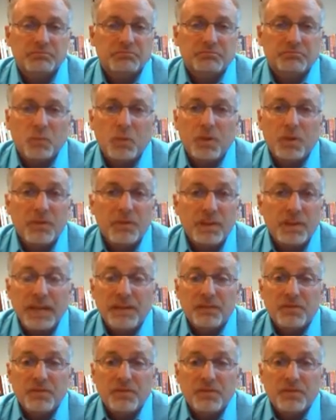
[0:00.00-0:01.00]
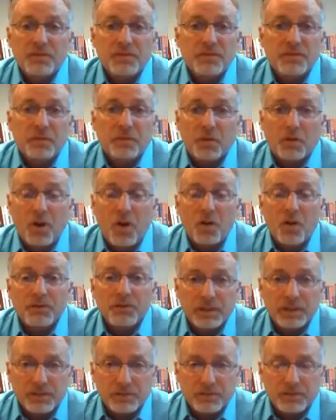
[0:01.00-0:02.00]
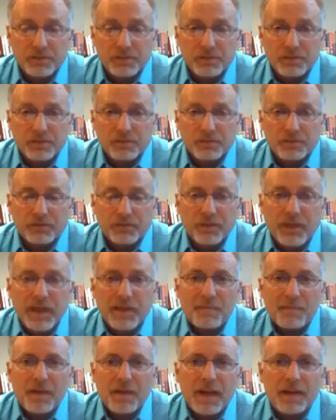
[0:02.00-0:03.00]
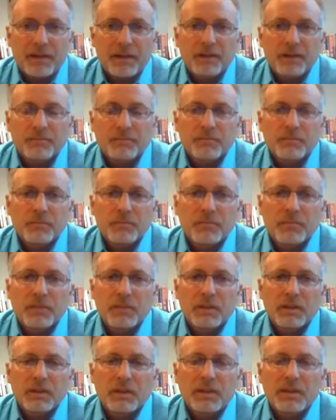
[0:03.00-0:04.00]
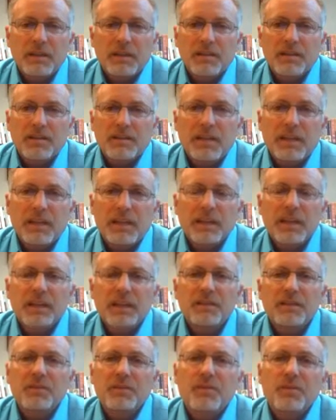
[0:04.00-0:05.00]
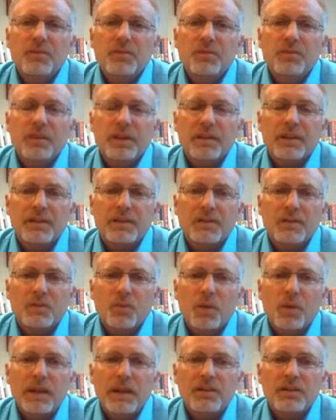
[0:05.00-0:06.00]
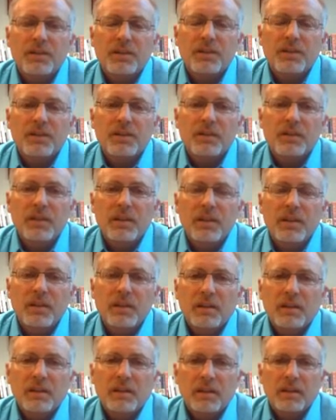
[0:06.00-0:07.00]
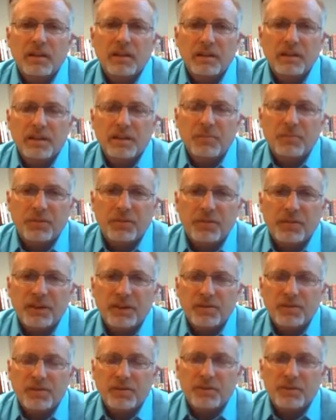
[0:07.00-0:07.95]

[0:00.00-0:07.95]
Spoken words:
one of the dangers for all teachers, for that matter, is getting into a situation in professional